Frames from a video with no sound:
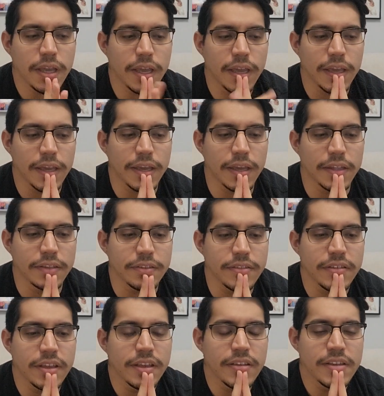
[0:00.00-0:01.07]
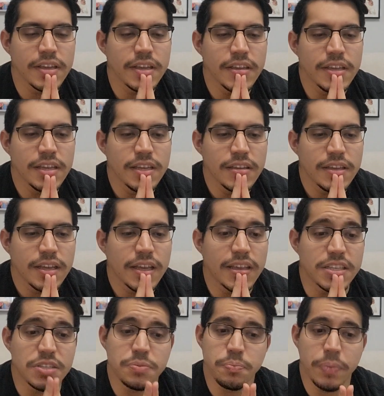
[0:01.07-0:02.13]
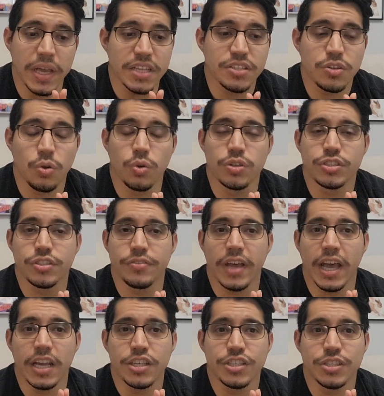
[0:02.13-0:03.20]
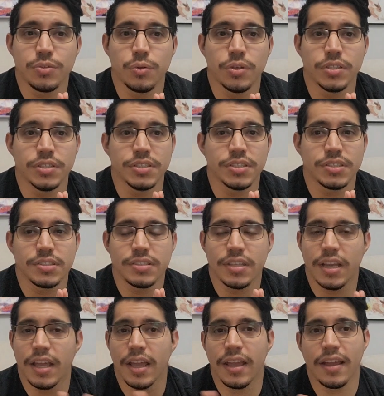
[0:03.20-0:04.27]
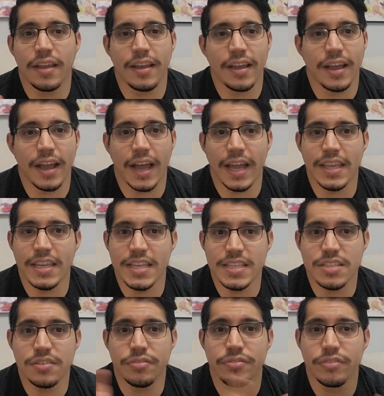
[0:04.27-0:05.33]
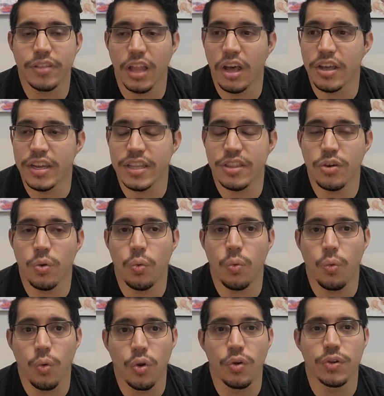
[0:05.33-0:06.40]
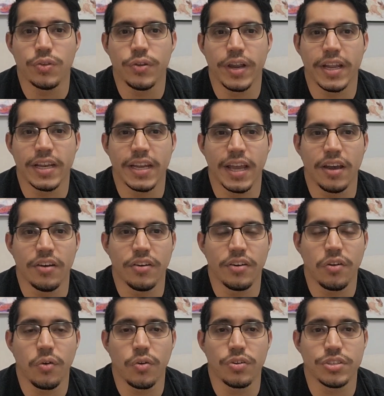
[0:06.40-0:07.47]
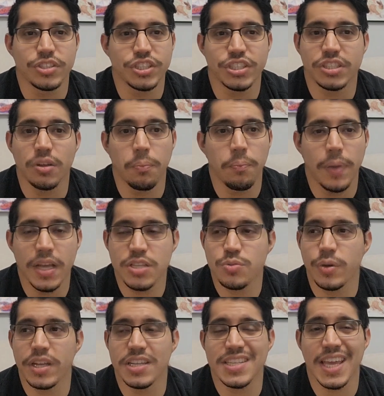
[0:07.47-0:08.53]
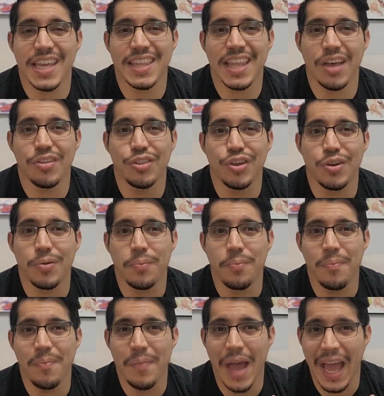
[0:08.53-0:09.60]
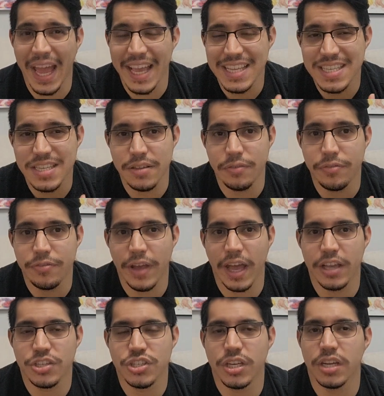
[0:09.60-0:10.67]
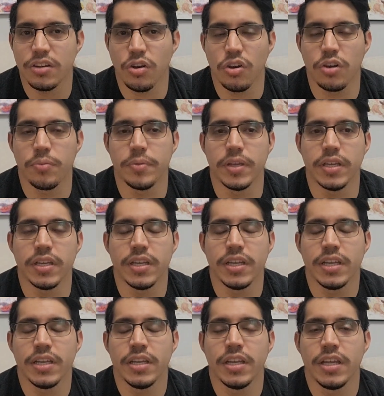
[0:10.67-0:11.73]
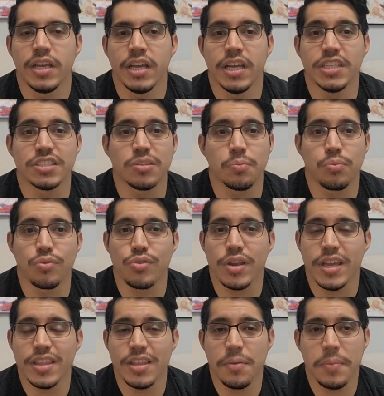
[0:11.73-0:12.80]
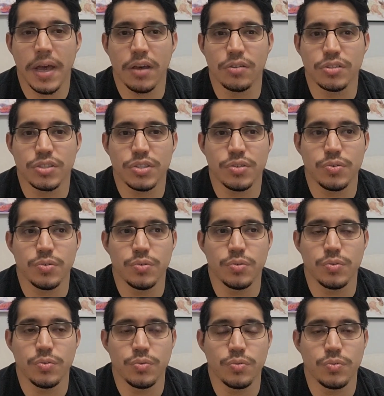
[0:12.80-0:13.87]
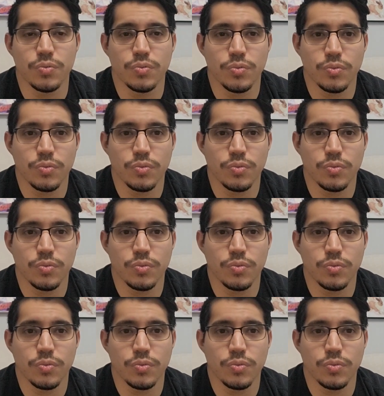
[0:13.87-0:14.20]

And his best course of action was, I need to flood the world right now. Or just the best way to take down their massive faction and army is to bring them out to...